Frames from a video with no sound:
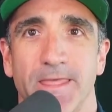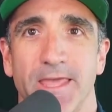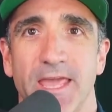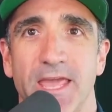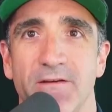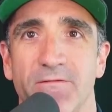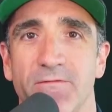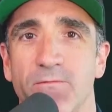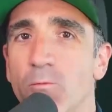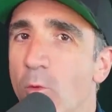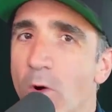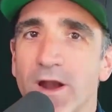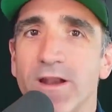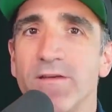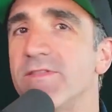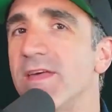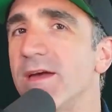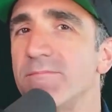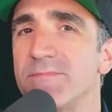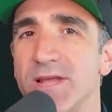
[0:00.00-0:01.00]
if one
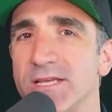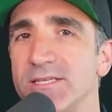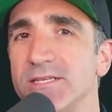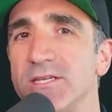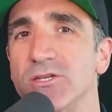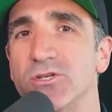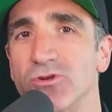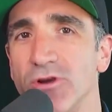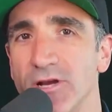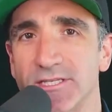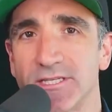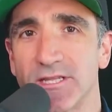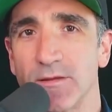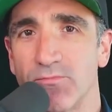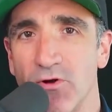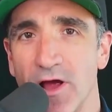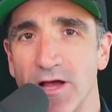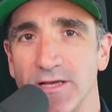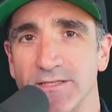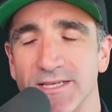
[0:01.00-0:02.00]
of them doesn't trust the
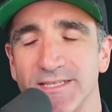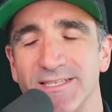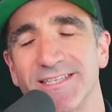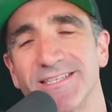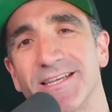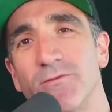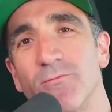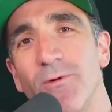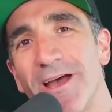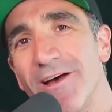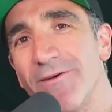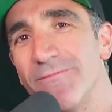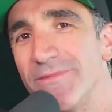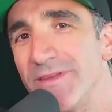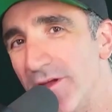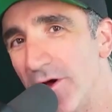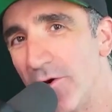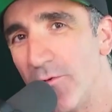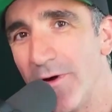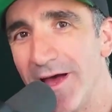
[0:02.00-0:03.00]
process, and it's like, well, you
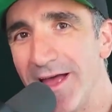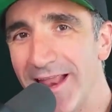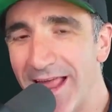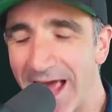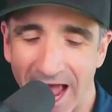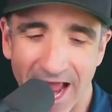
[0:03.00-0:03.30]
know what?